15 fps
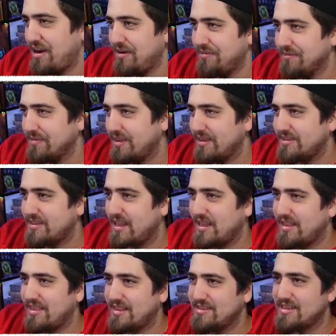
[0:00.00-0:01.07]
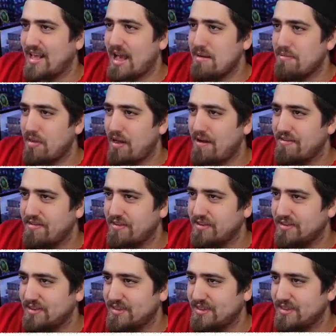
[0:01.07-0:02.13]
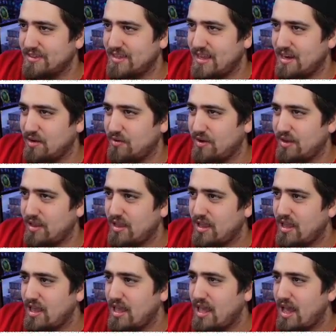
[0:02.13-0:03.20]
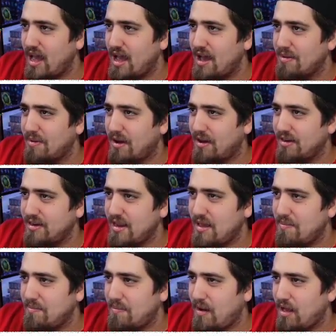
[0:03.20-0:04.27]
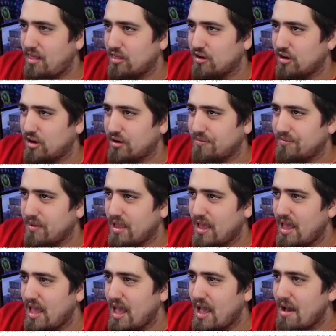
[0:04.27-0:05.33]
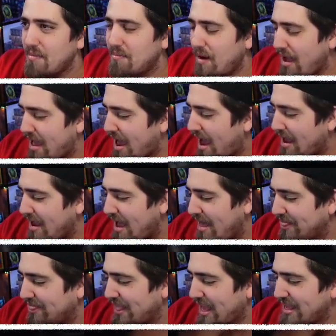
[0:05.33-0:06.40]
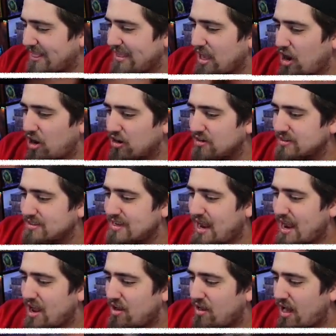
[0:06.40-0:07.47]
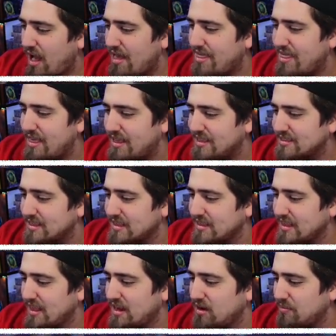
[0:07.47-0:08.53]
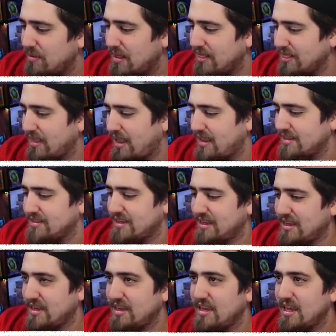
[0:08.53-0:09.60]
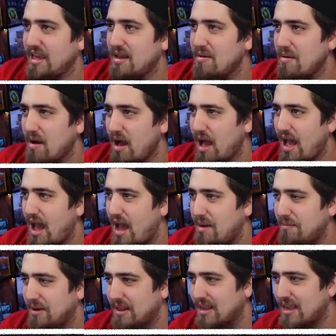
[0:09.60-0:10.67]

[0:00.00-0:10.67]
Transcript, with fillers: know. That's the that's the hypothesis anyway. Um, Undead Butler, but I I like the art style. I think it's a little bit lazy uh, but it